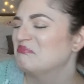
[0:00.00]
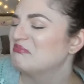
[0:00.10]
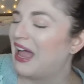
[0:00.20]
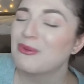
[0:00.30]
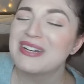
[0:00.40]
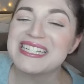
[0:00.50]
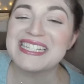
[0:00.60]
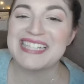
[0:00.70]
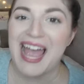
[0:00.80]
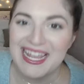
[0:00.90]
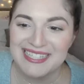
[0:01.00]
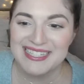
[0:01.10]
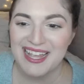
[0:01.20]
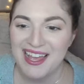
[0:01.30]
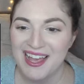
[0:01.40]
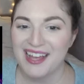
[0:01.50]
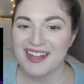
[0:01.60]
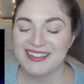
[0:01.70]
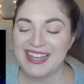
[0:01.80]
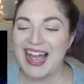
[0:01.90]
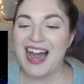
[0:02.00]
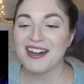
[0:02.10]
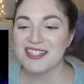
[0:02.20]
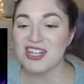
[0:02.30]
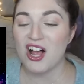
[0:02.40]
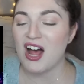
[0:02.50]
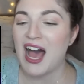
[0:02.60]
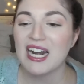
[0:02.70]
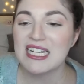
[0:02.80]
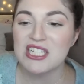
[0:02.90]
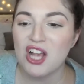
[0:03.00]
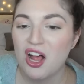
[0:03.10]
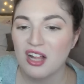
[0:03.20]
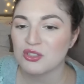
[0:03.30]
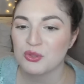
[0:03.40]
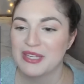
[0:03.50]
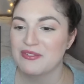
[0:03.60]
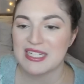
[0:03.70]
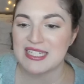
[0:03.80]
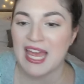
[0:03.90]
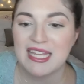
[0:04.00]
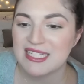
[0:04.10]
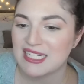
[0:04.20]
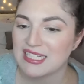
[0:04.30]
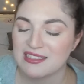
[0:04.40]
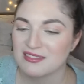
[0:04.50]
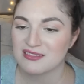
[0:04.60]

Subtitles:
I would ascend. Like, how did y'all who even attended